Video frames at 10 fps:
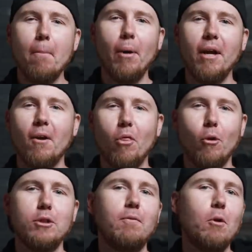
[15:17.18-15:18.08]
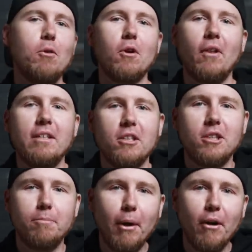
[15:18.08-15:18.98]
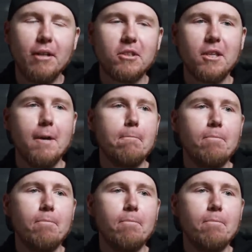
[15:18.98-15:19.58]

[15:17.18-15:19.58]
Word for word: But those of you that are less experienced,